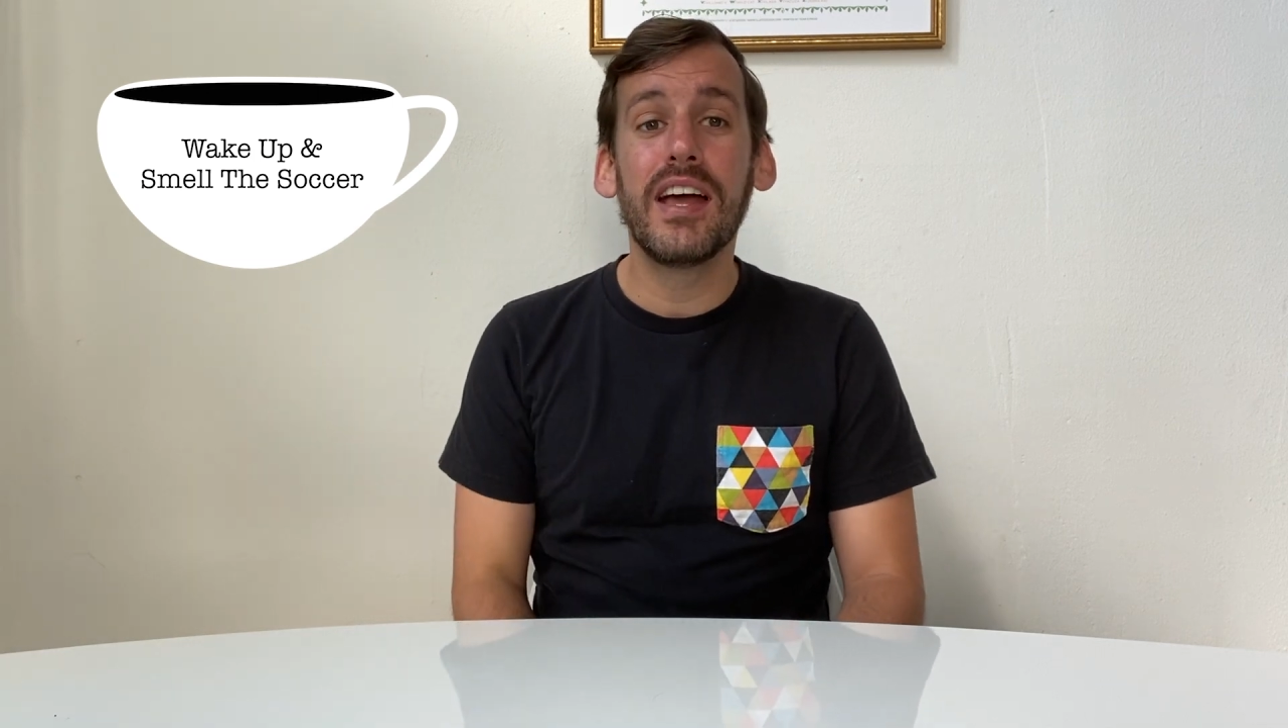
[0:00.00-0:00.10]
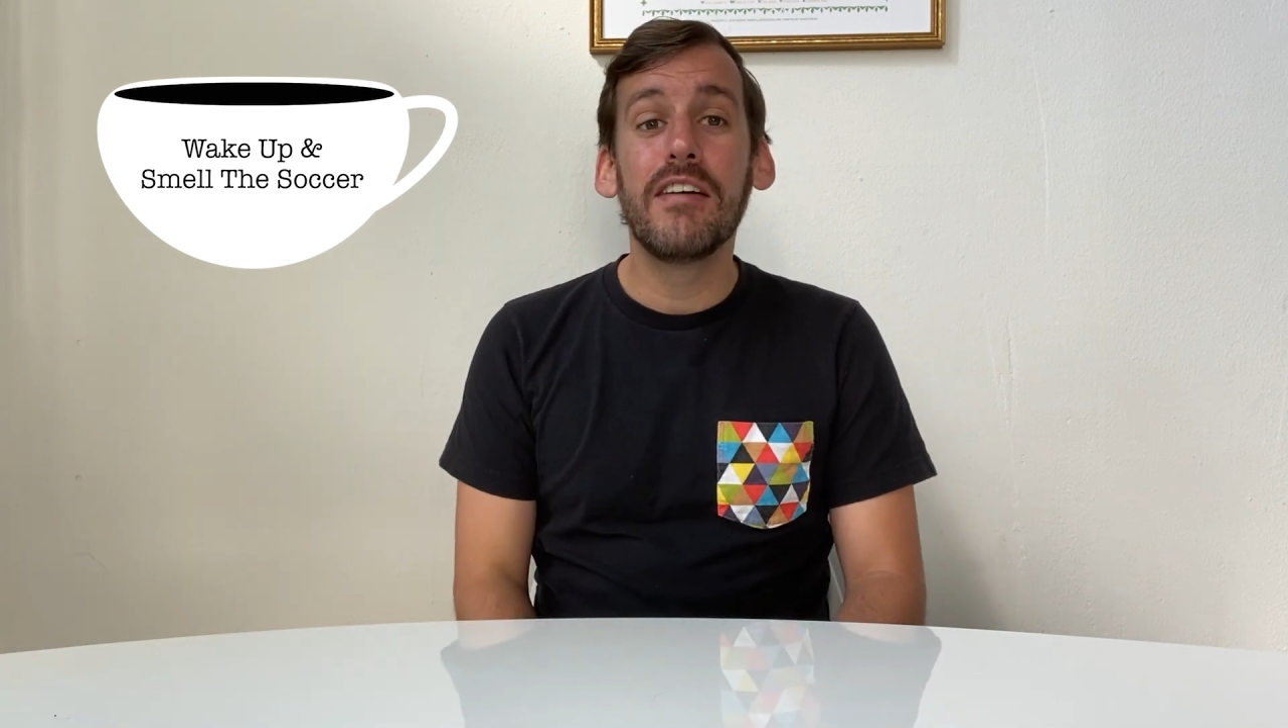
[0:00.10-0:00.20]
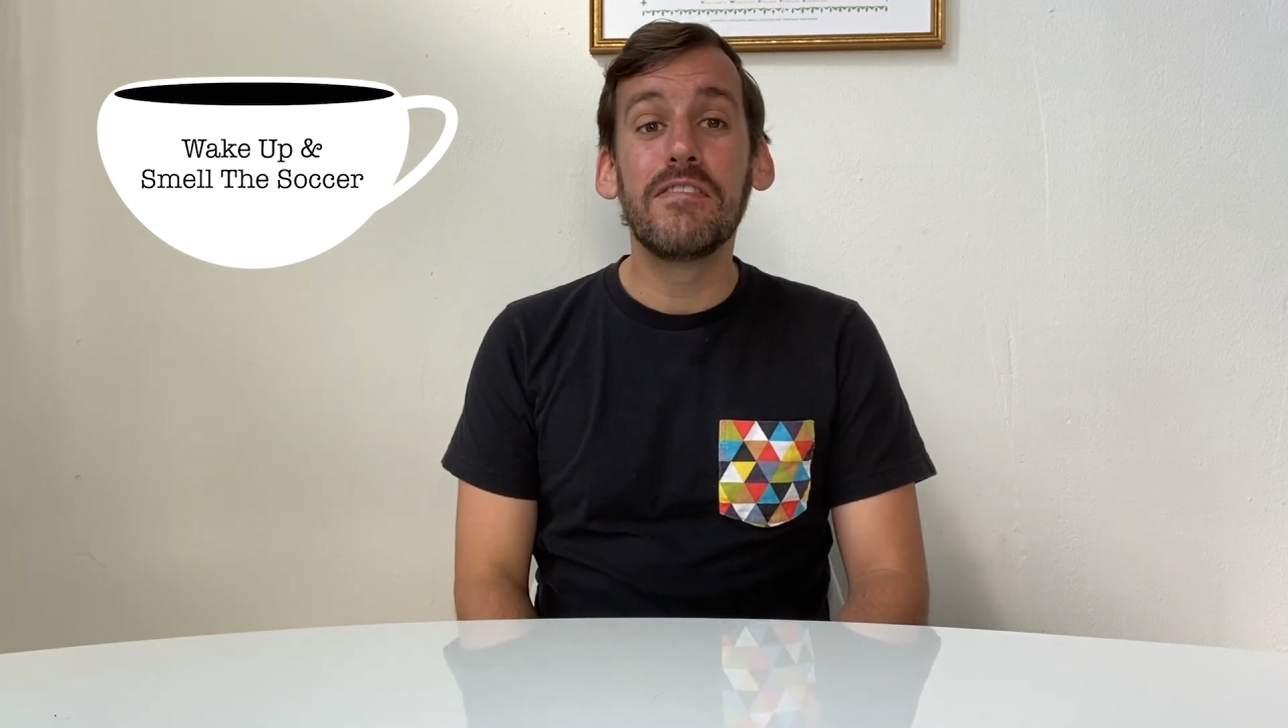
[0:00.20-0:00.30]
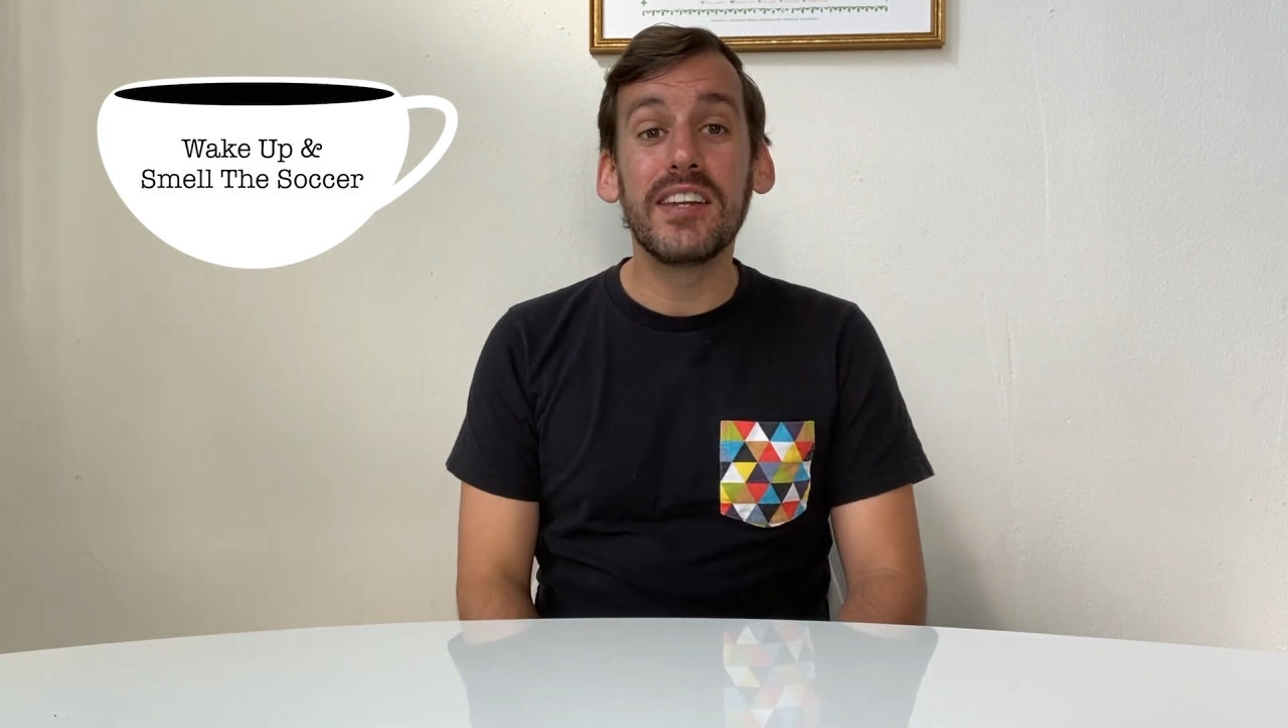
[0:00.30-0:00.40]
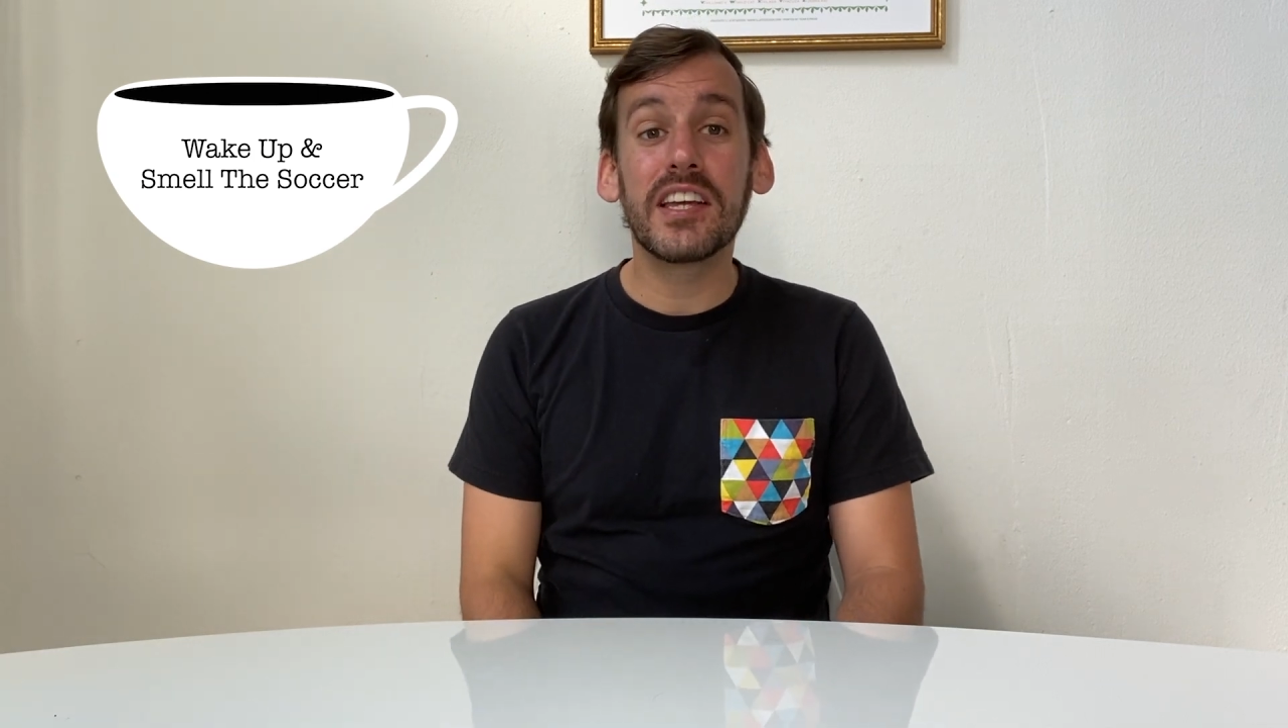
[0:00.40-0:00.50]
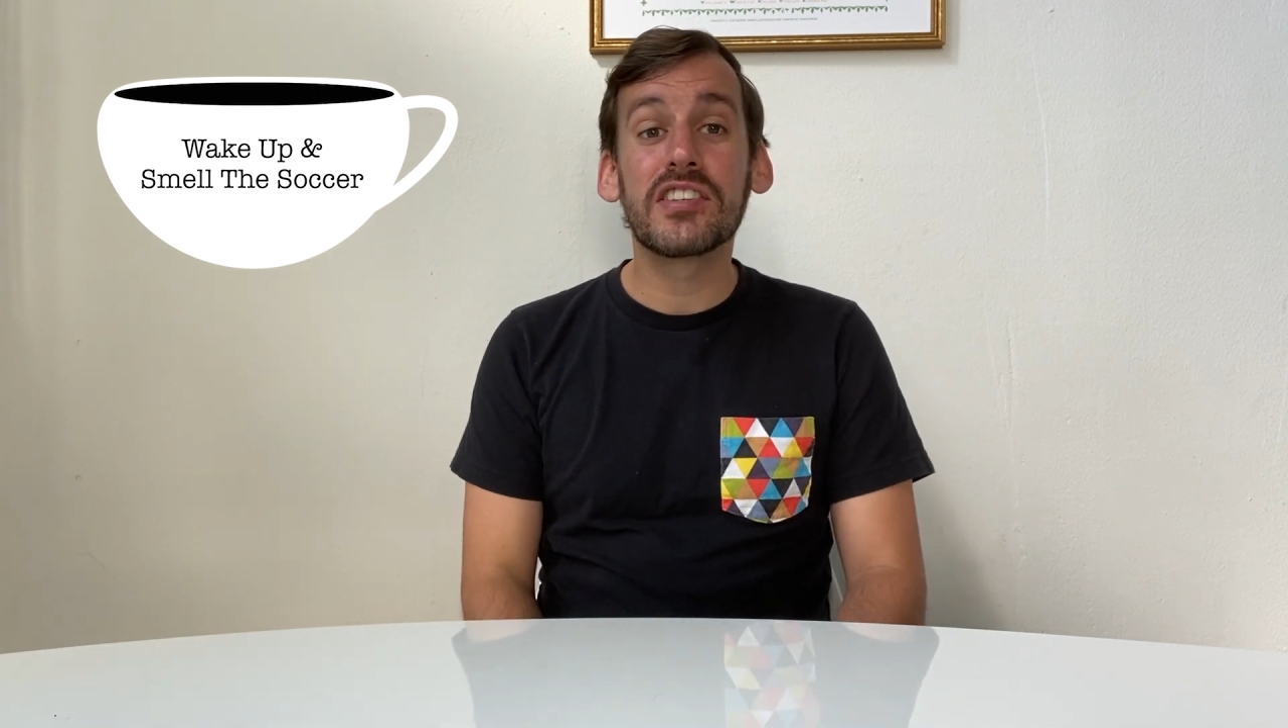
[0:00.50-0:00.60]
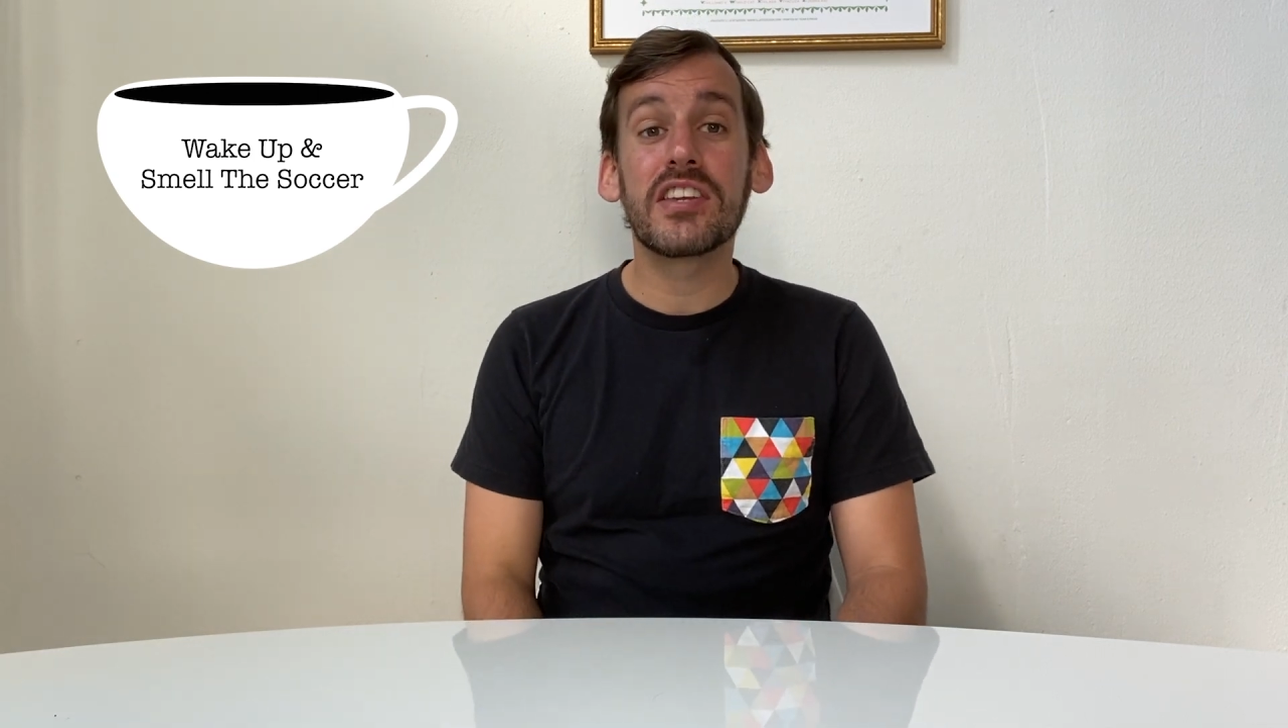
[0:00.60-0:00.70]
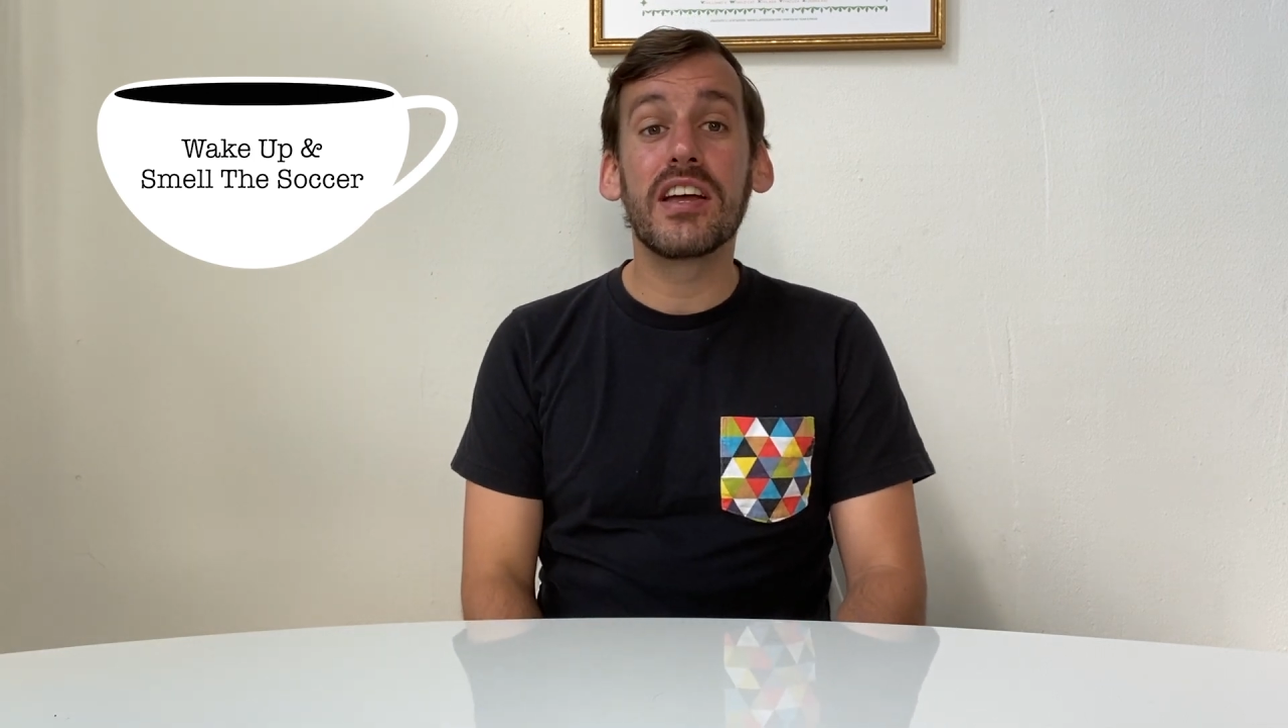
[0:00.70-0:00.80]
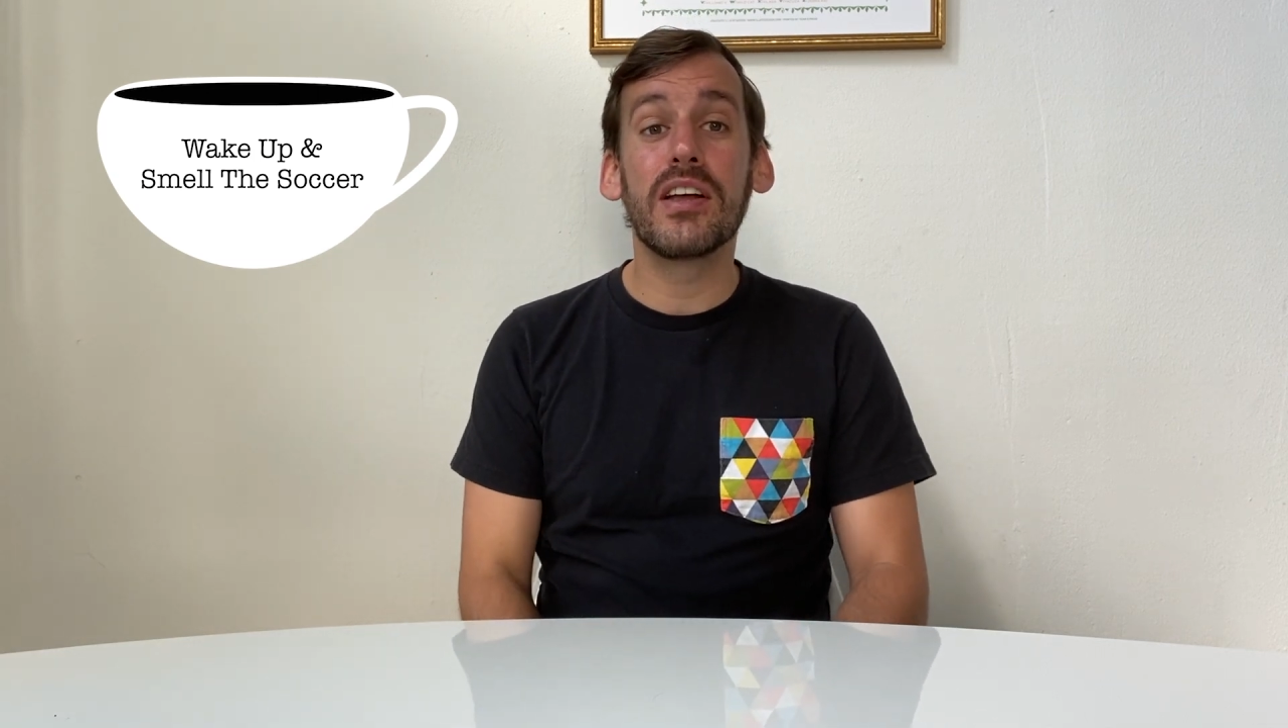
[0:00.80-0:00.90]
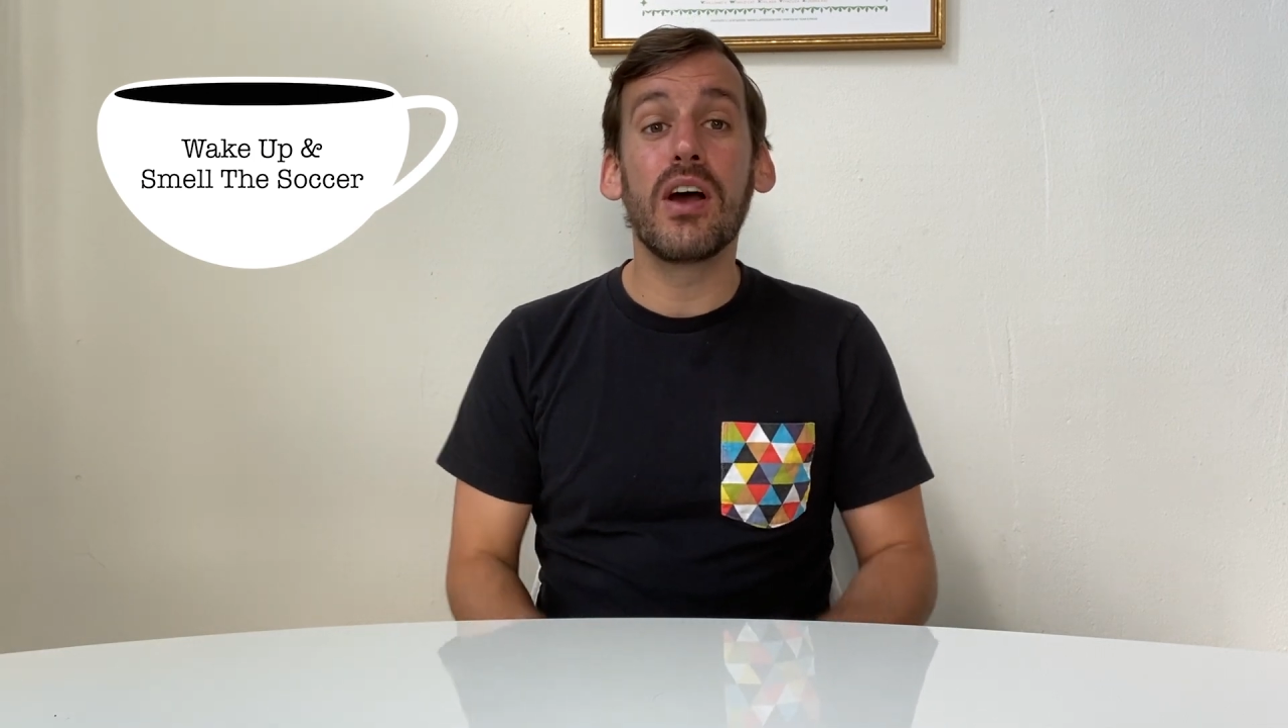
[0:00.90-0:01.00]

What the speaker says: Fenix